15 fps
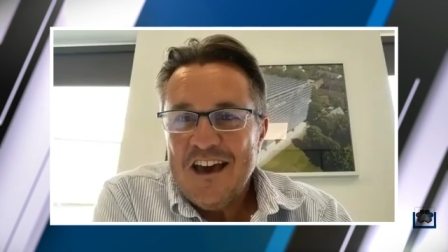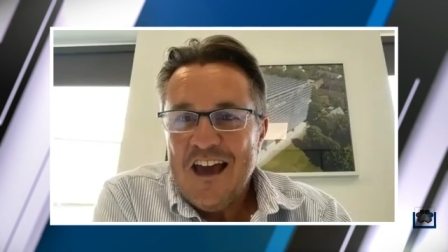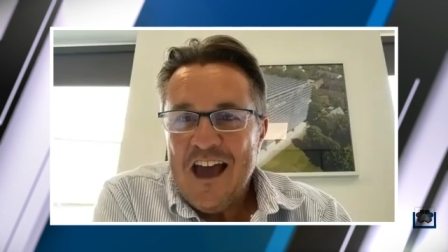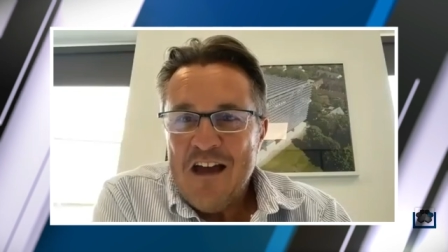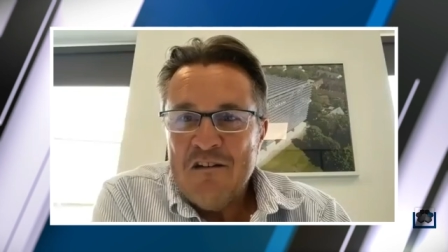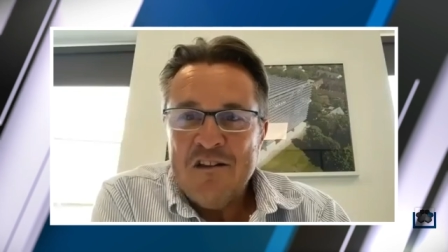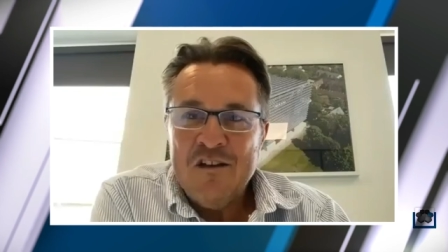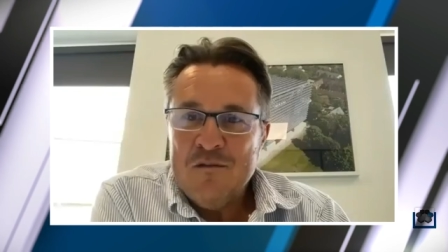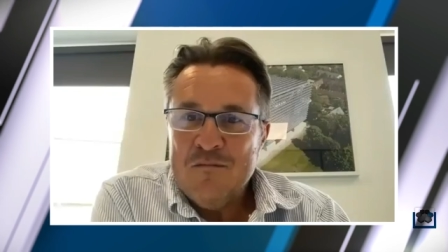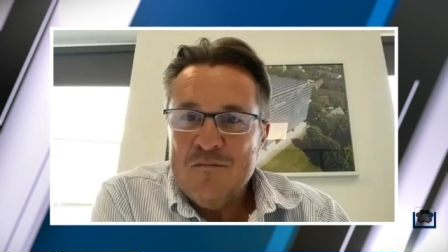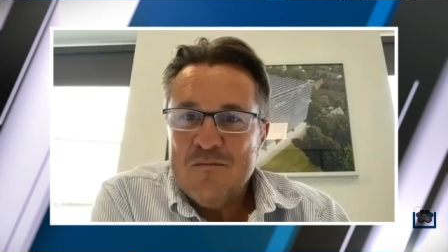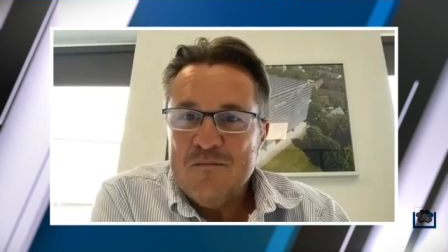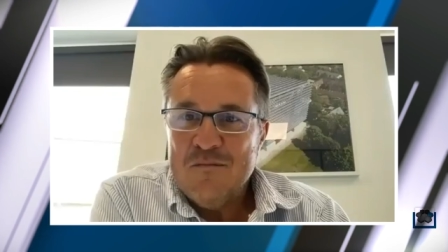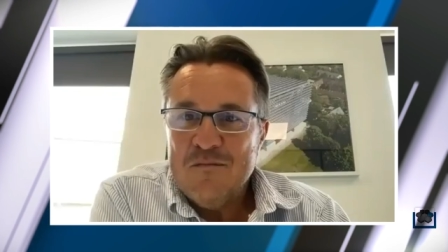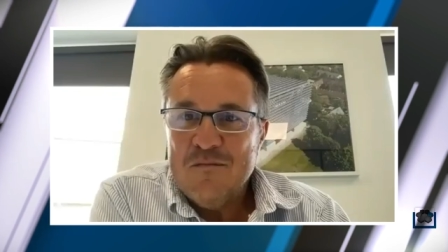how do you
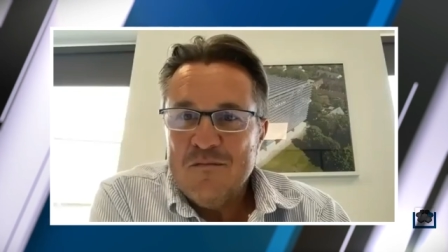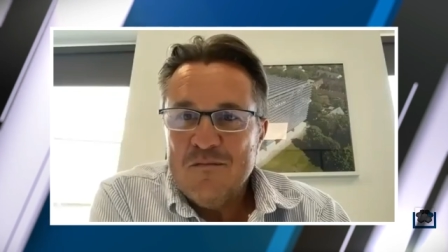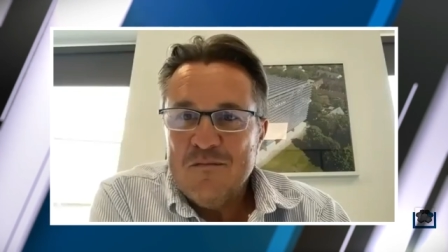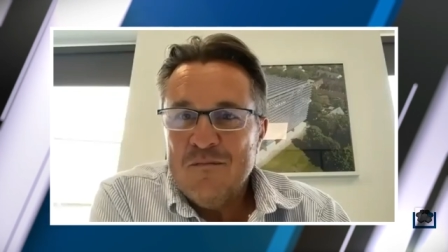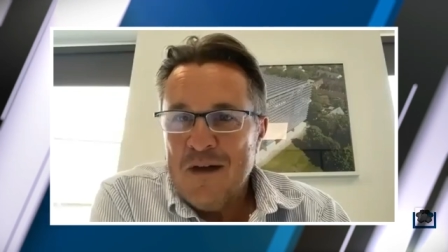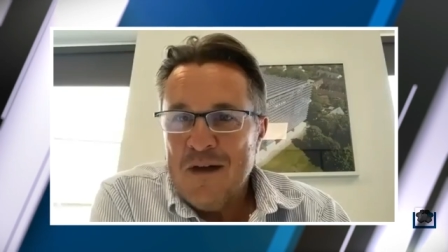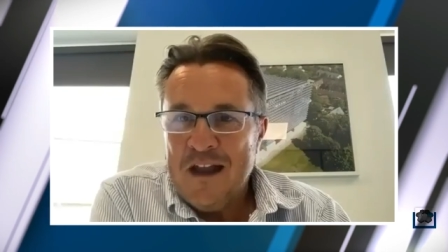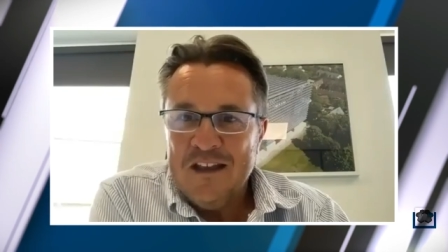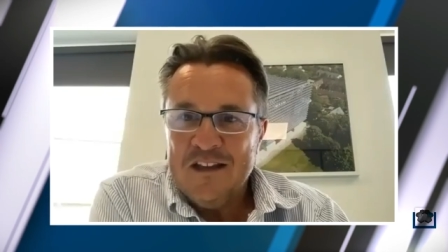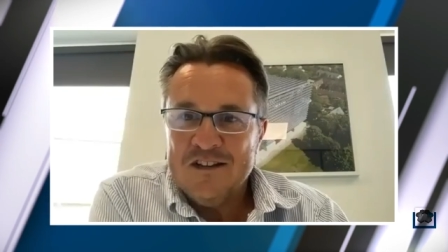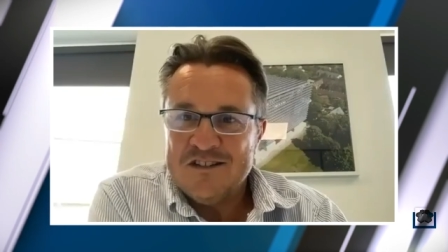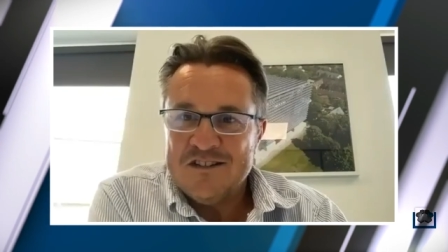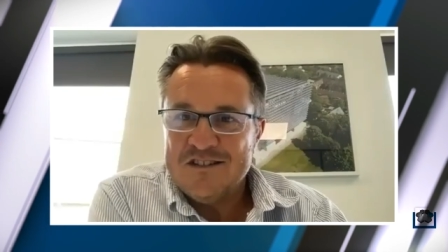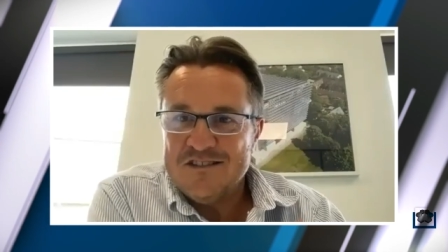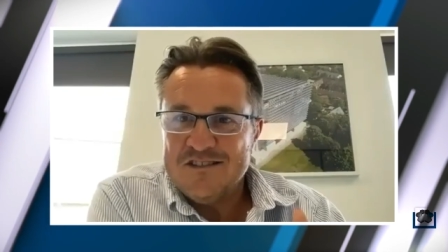
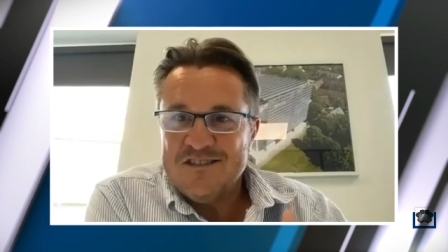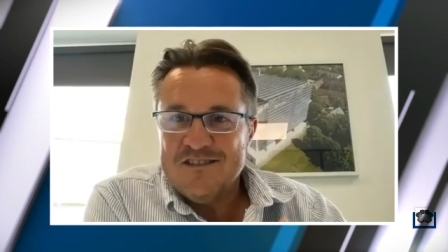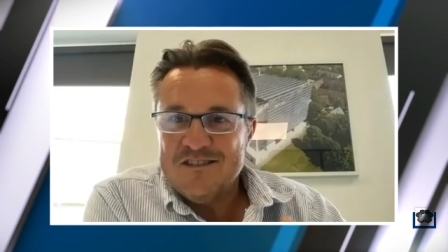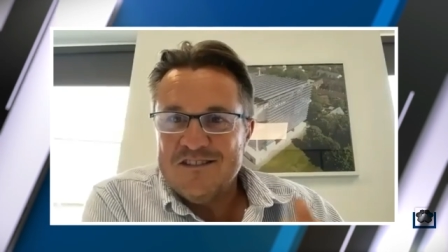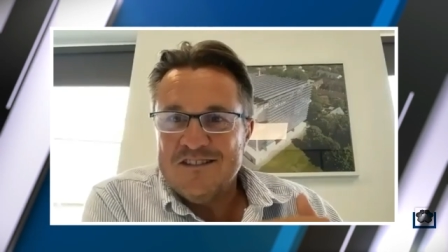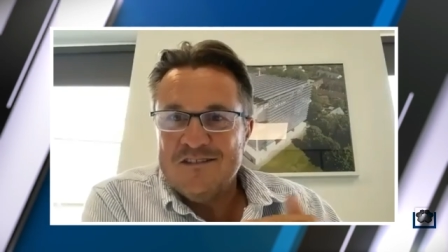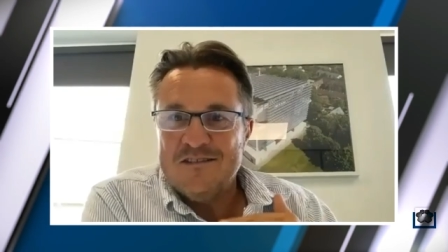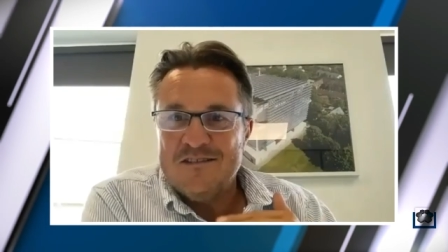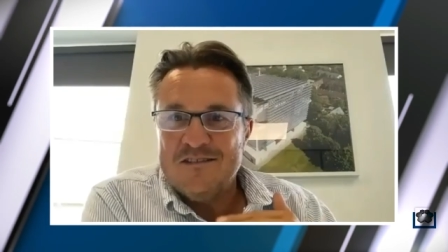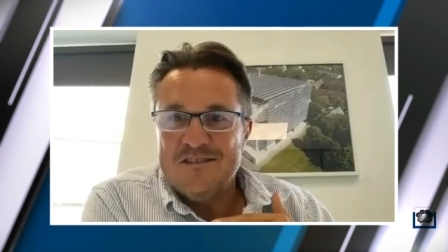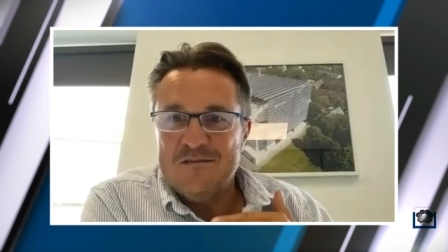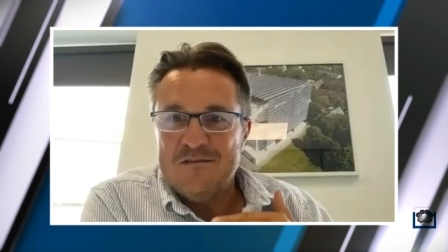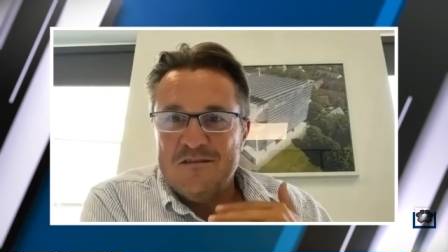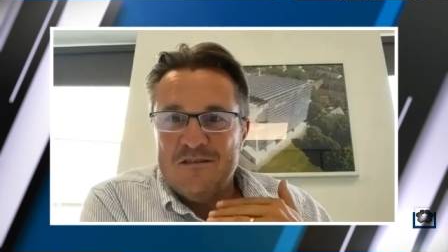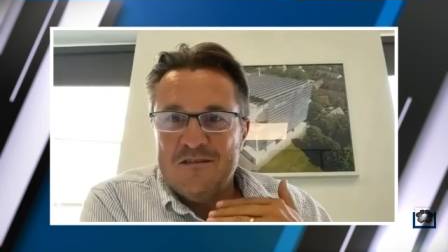manage the
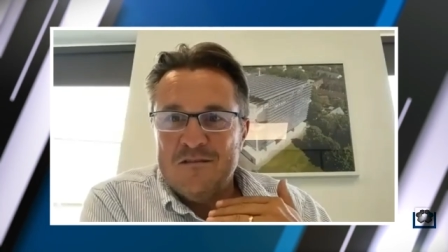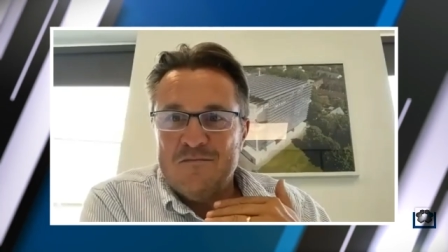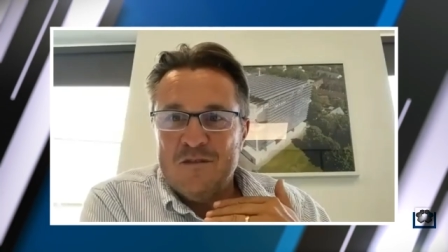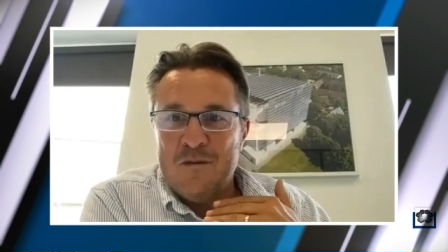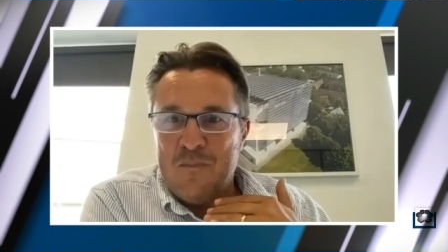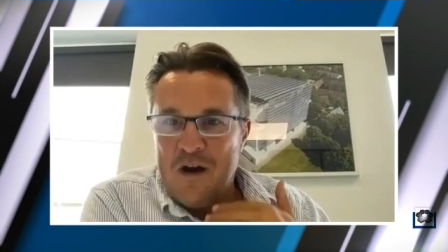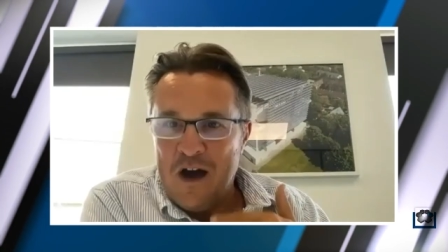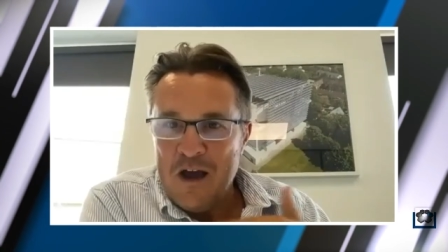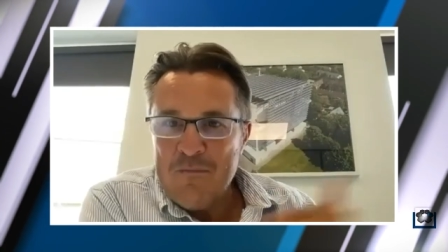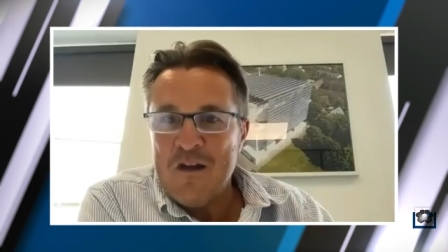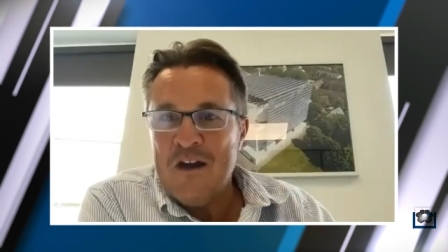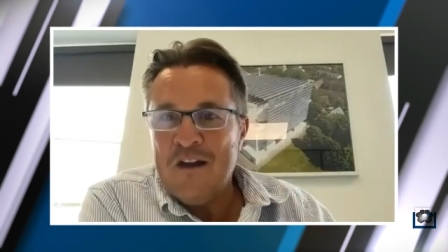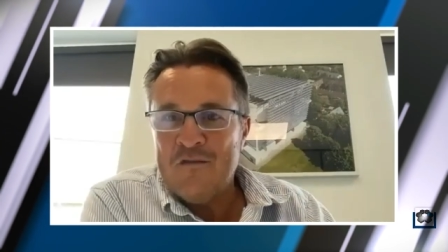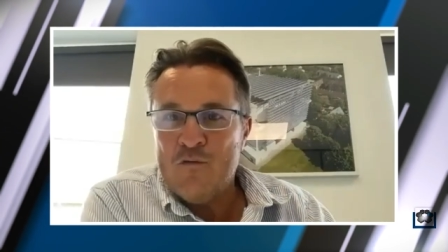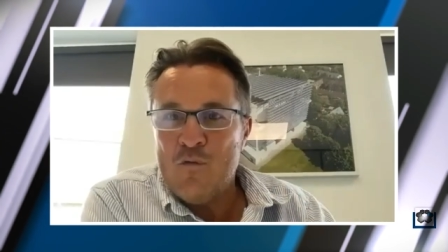the, the, the
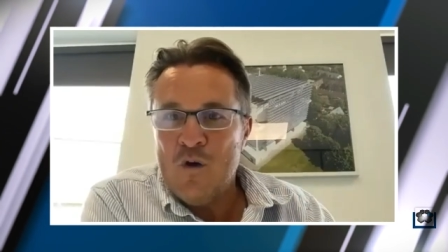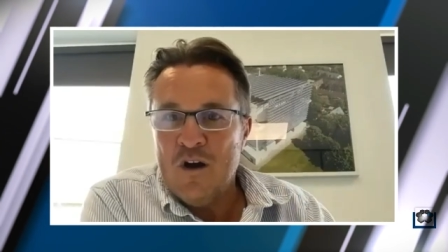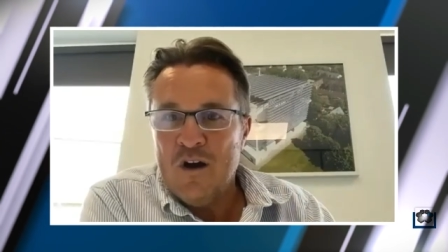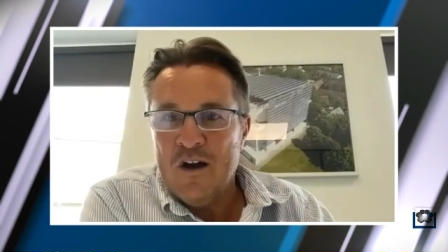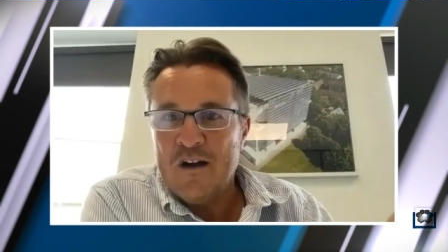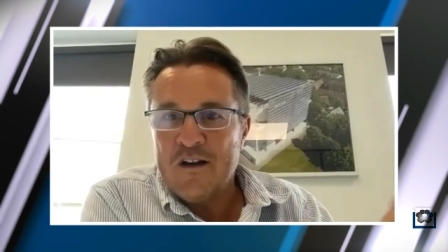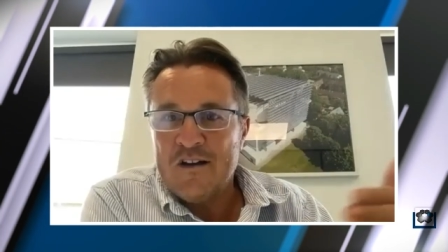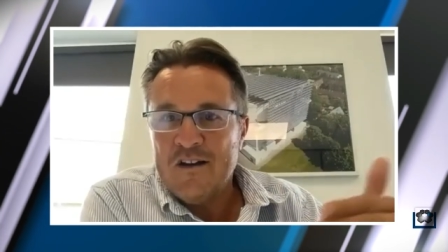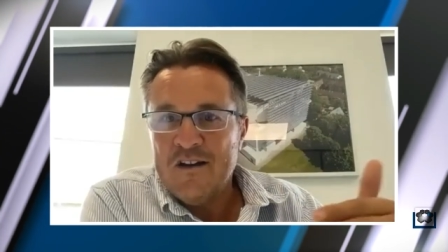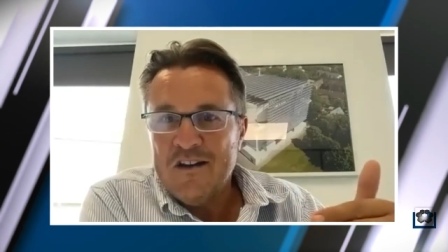pipeline of work